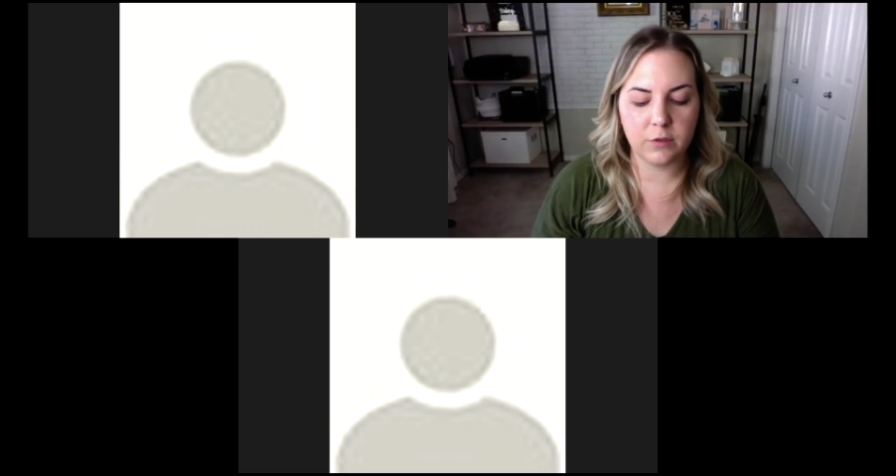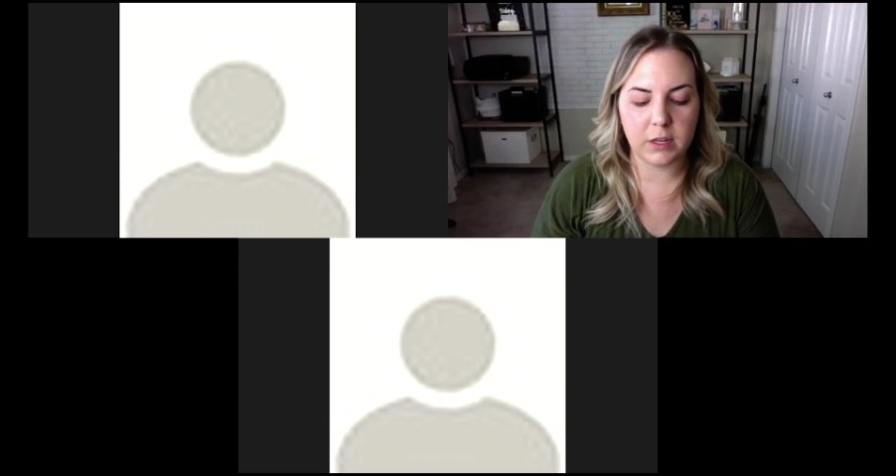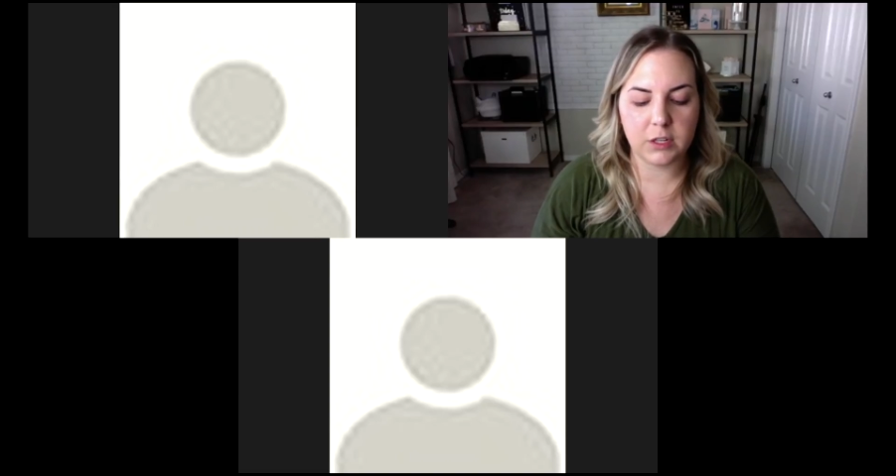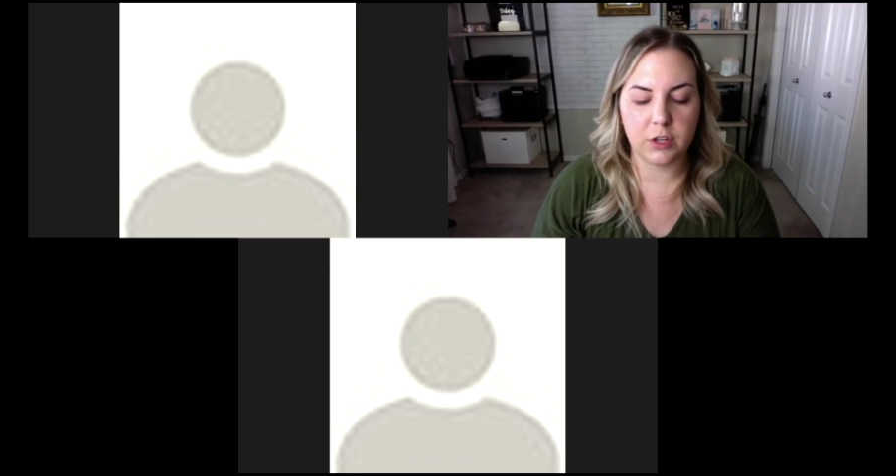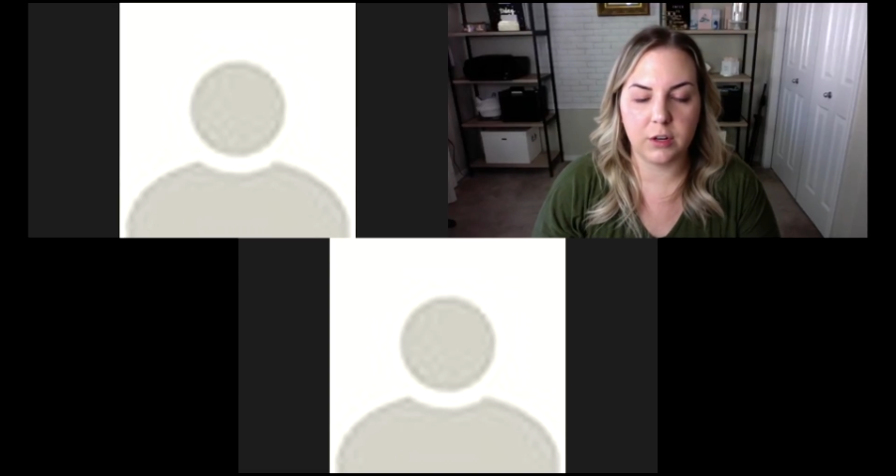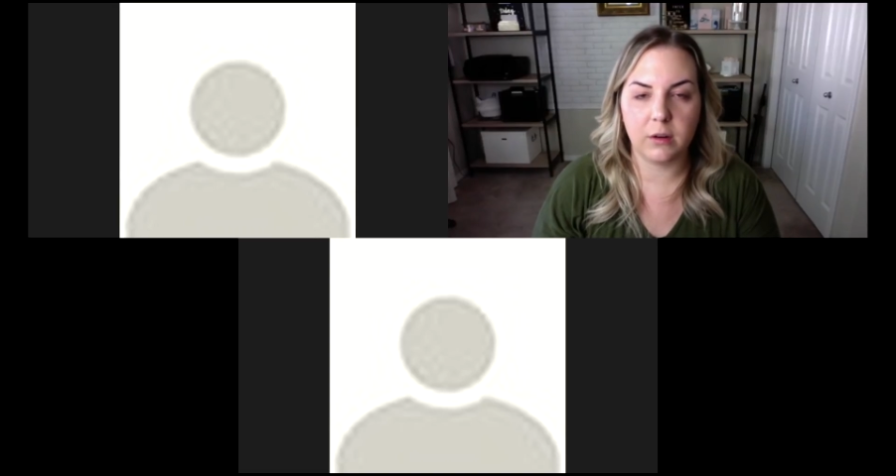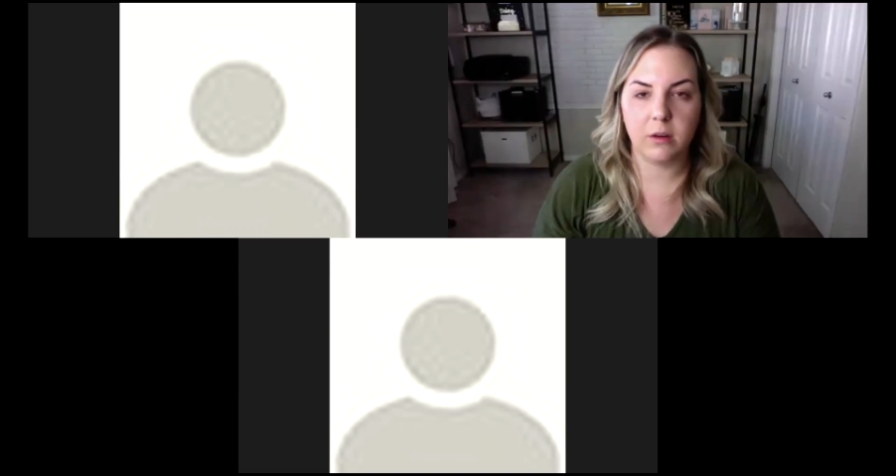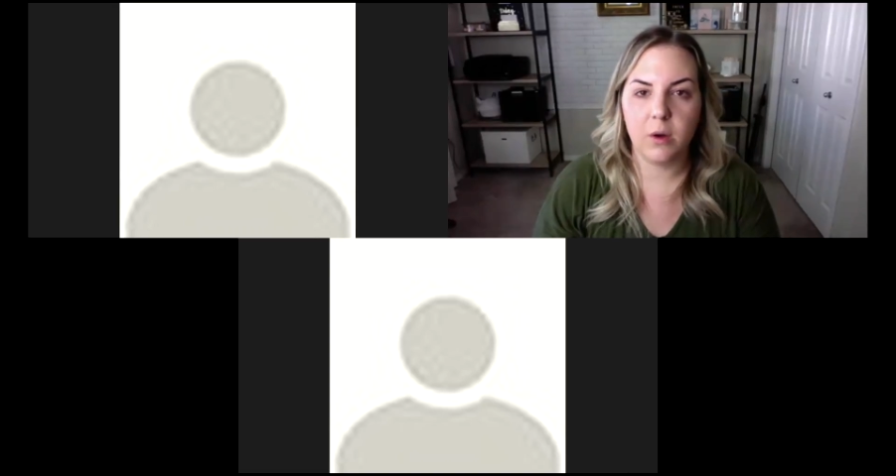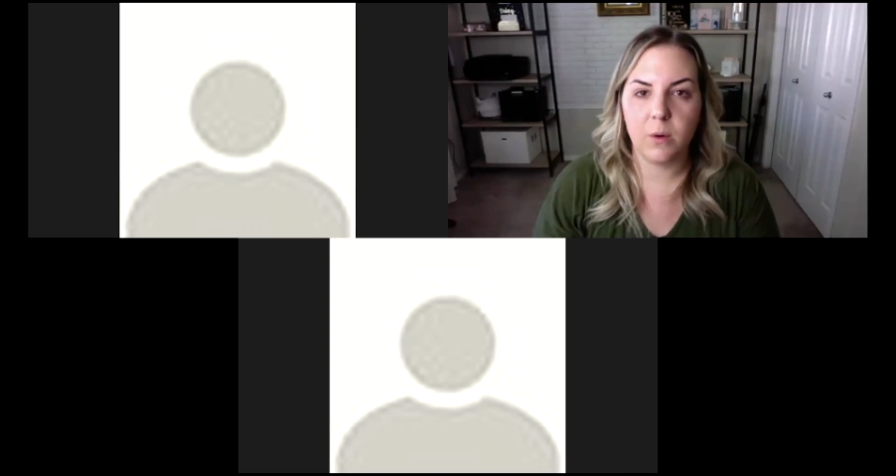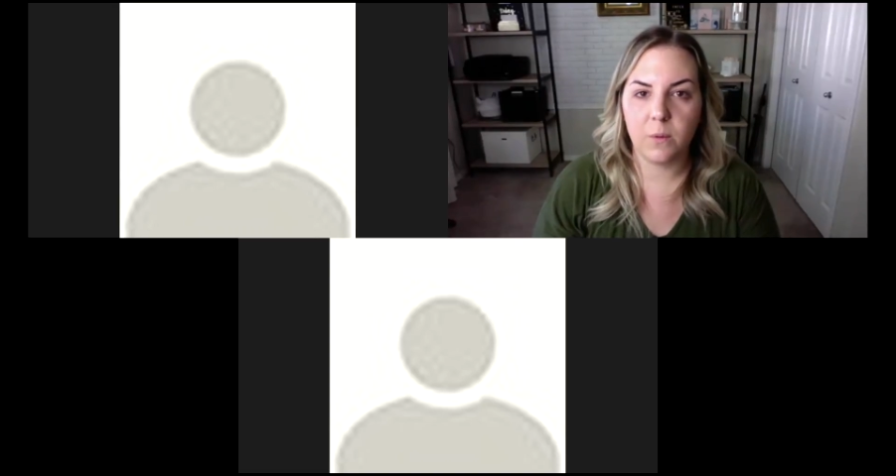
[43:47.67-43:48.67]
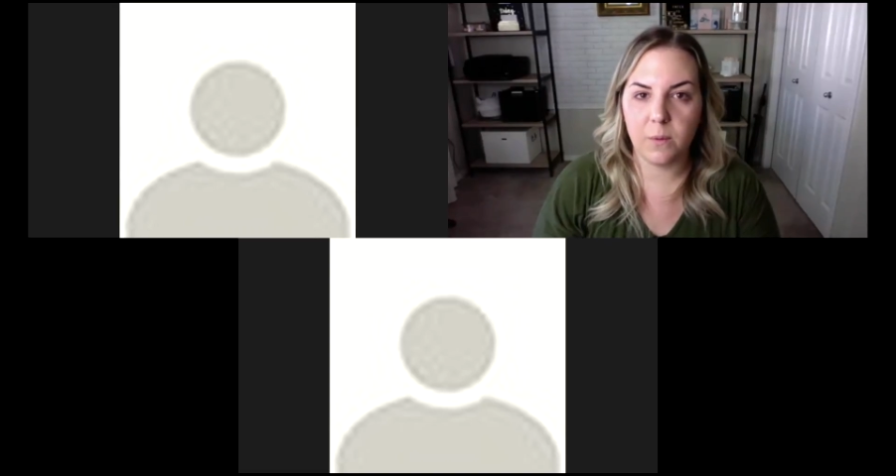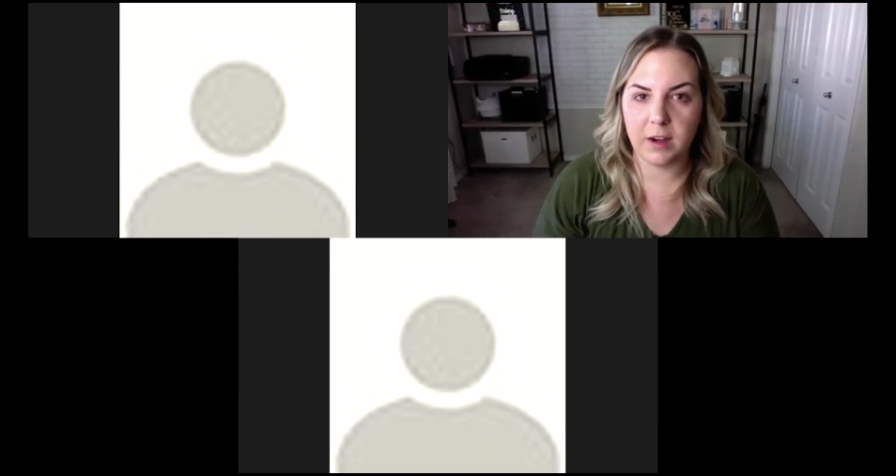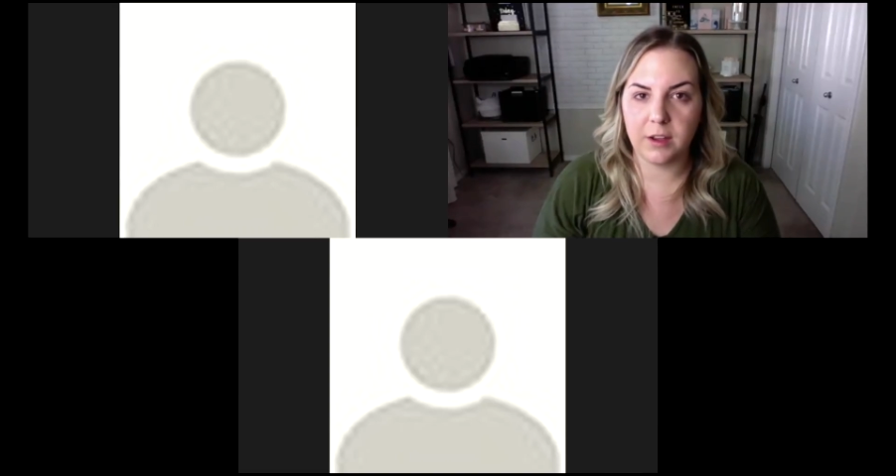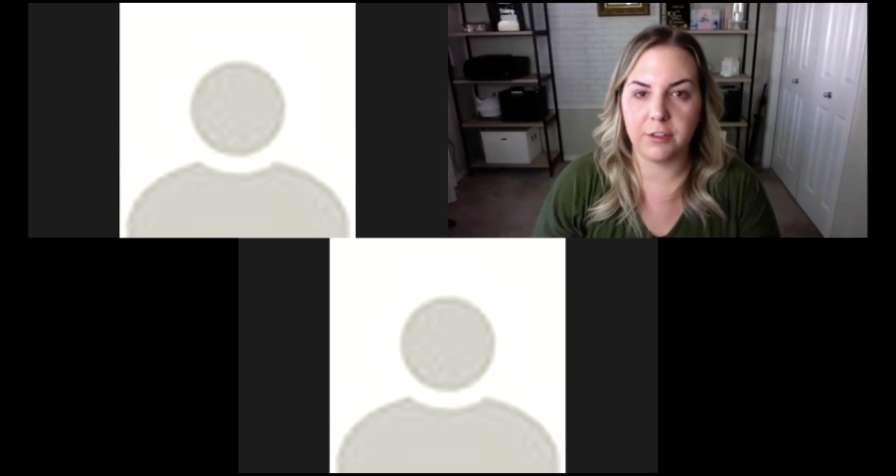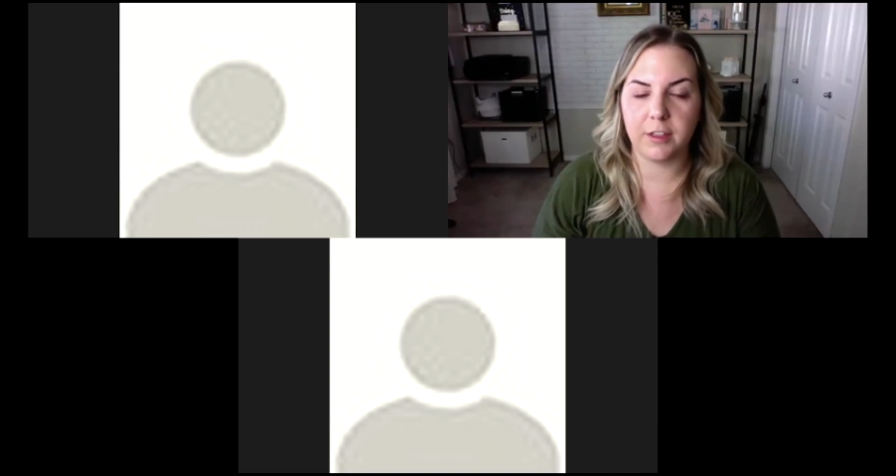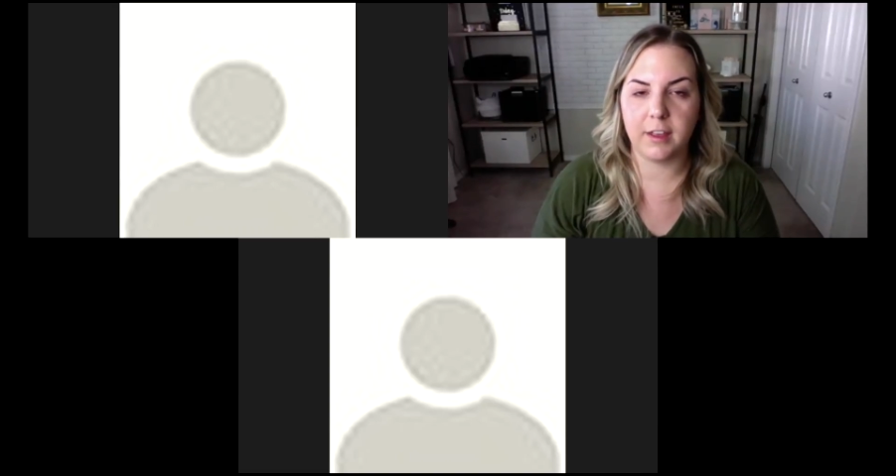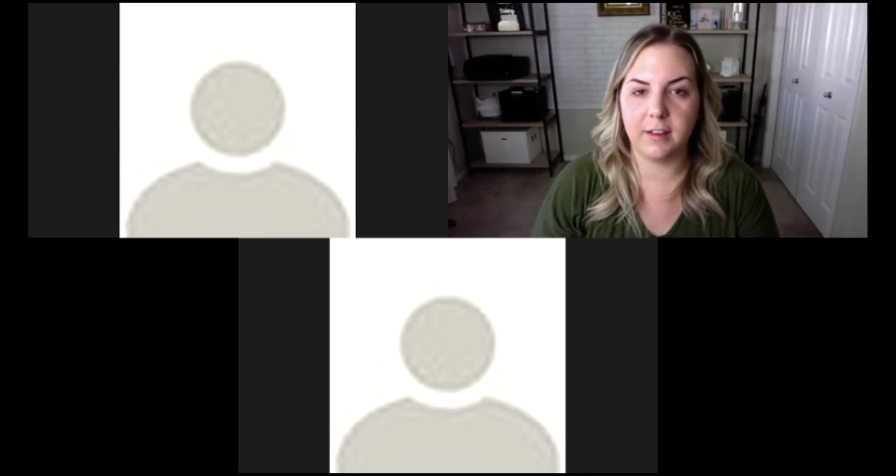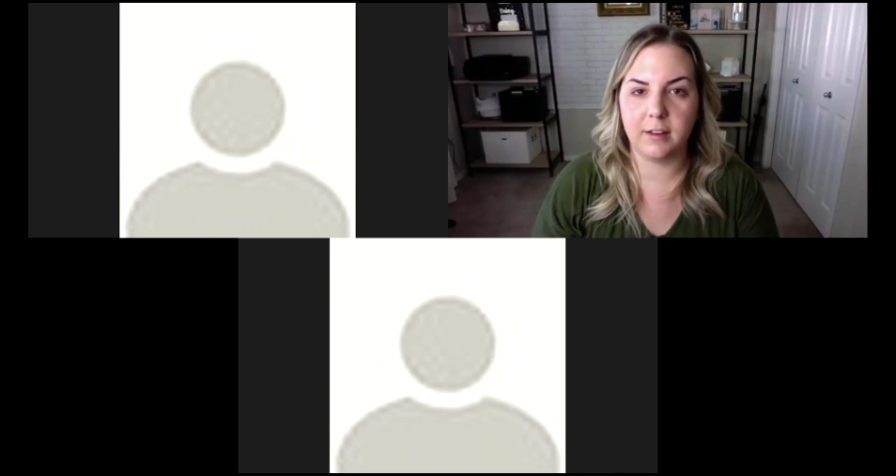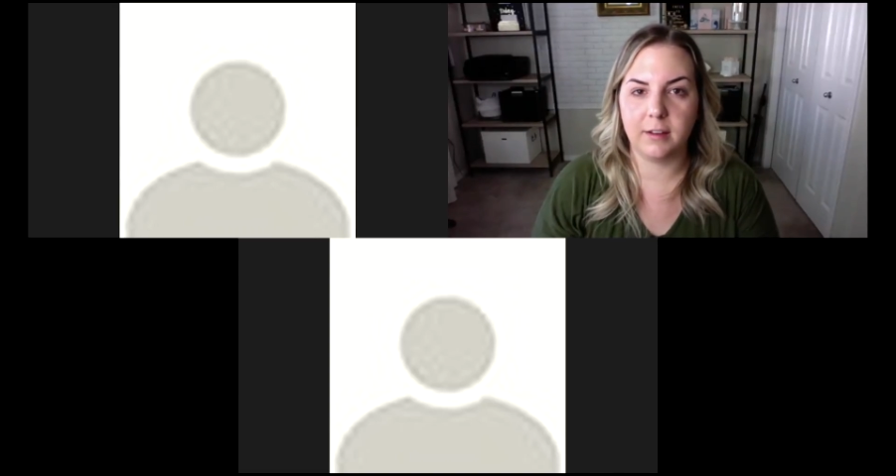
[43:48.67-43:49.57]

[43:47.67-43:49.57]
venture. What do you think?